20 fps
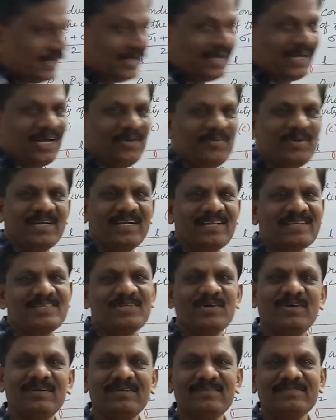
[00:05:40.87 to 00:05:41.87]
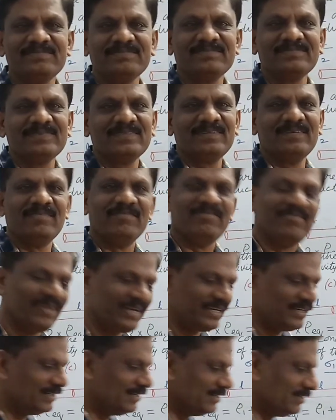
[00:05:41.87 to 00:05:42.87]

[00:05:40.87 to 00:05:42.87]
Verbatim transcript: Have you understood? Fine.